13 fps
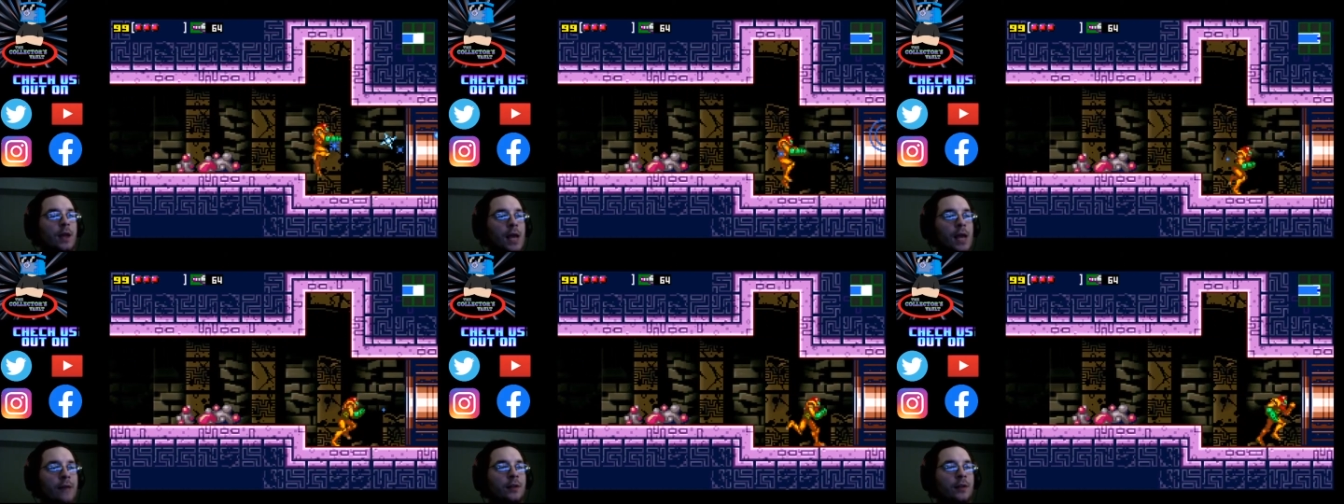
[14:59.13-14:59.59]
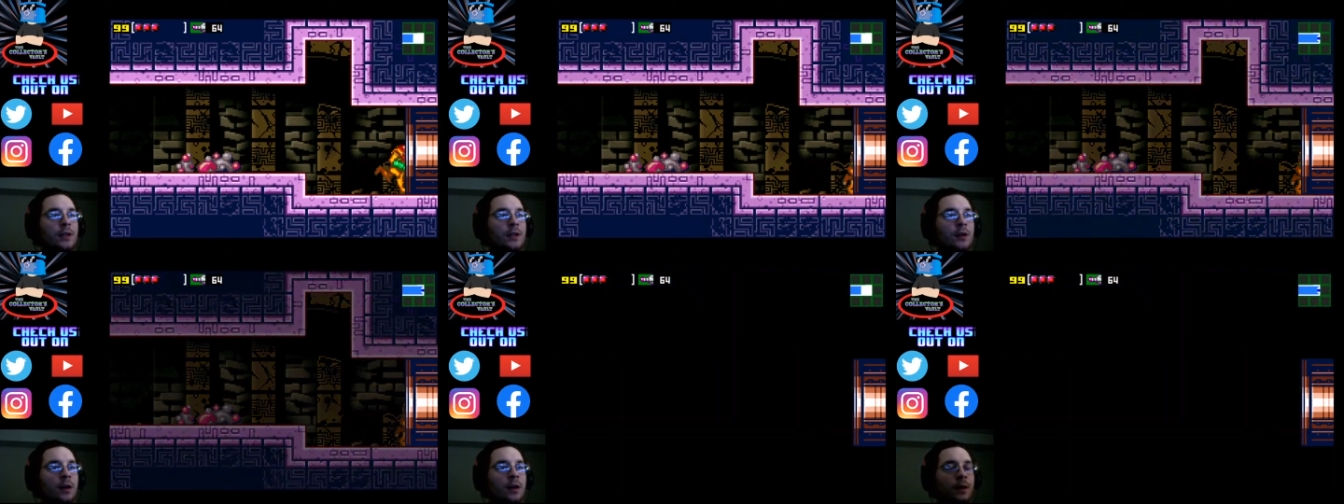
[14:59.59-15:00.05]
having
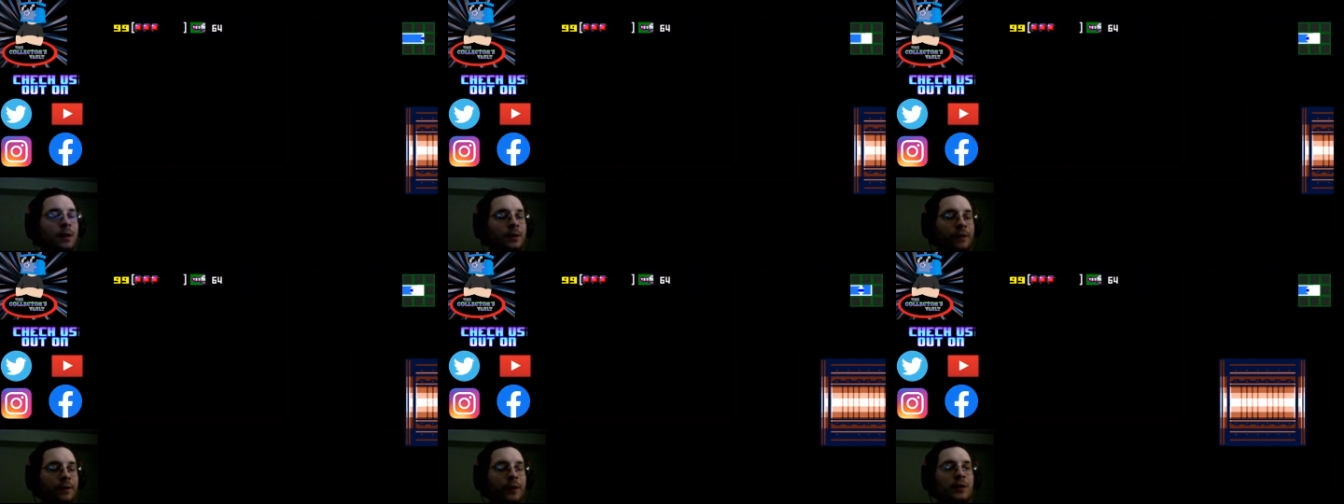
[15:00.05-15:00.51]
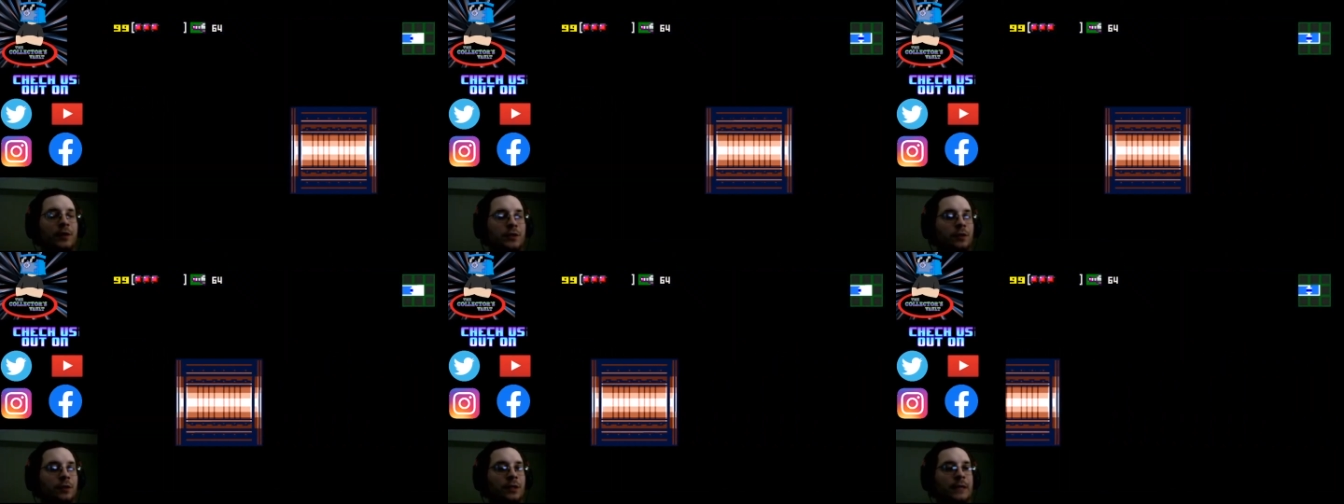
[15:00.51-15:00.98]
the Various
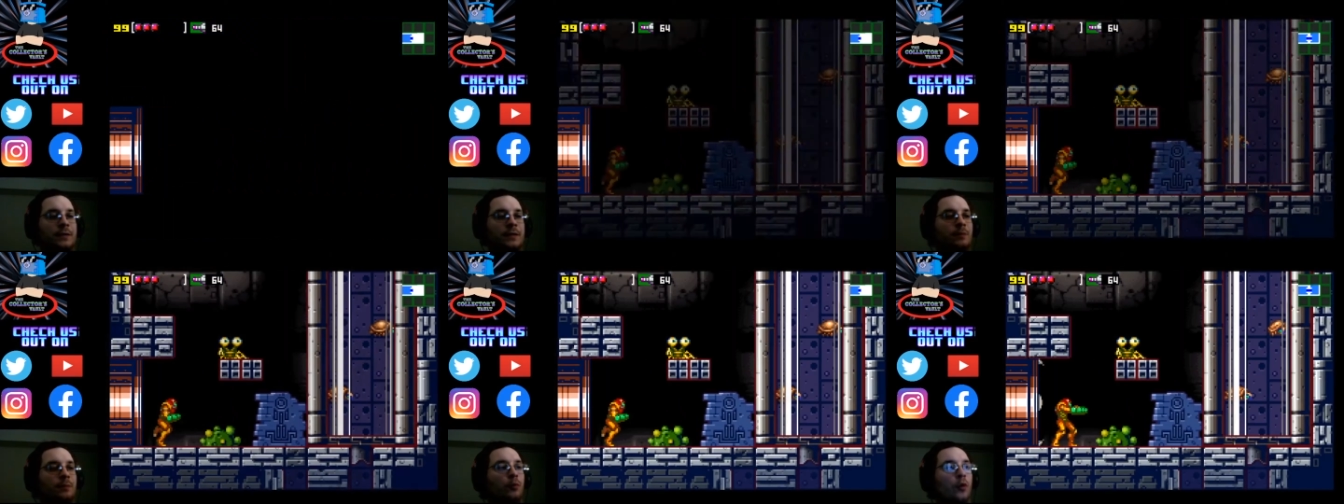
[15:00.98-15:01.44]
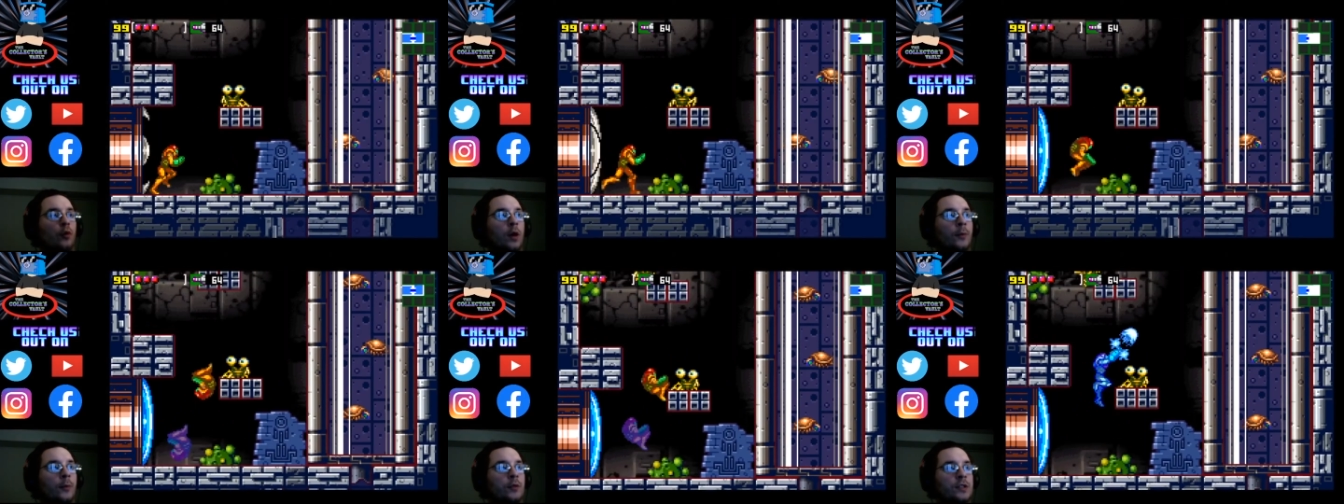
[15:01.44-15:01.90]
Suit does give us more
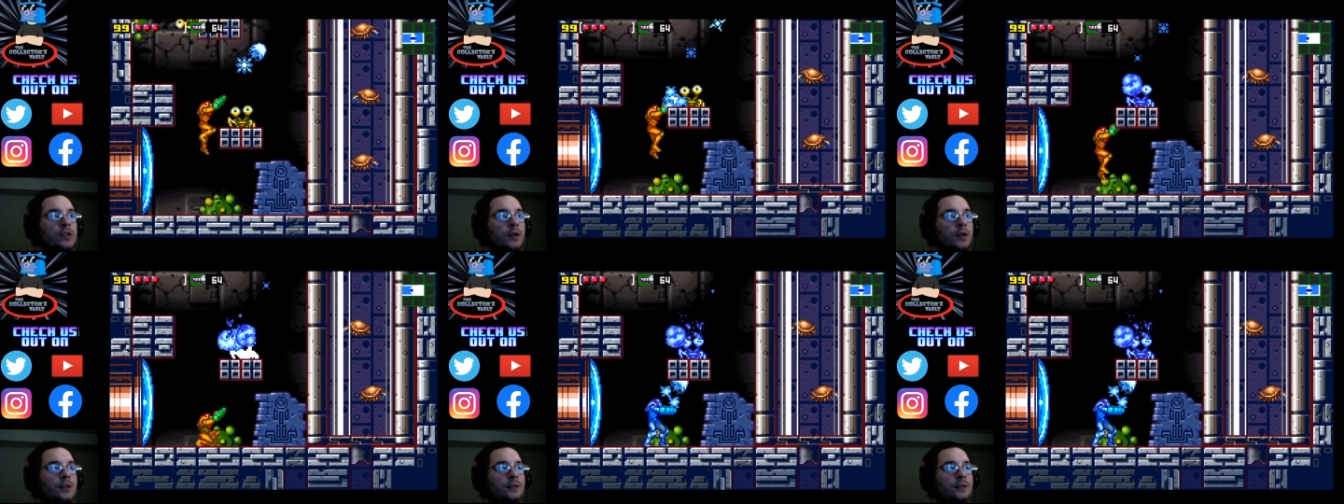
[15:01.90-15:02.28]
armor, which is nice.